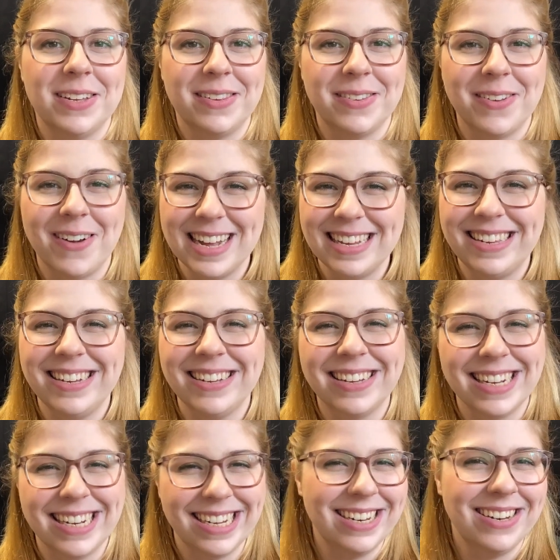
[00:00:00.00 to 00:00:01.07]
so I still
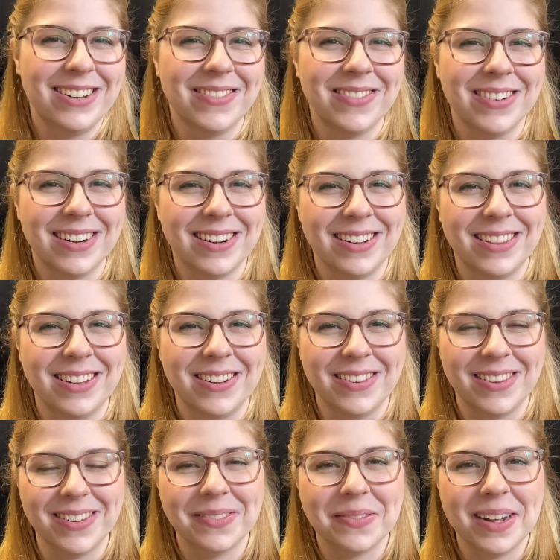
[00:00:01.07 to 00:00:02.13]
continue to work on those
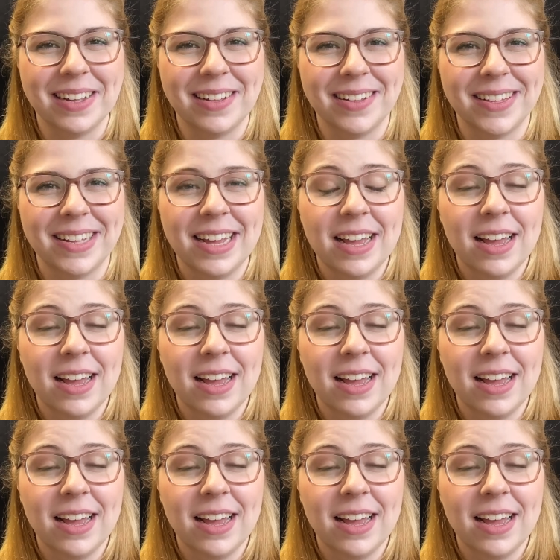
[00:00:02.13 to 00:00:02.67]
as well.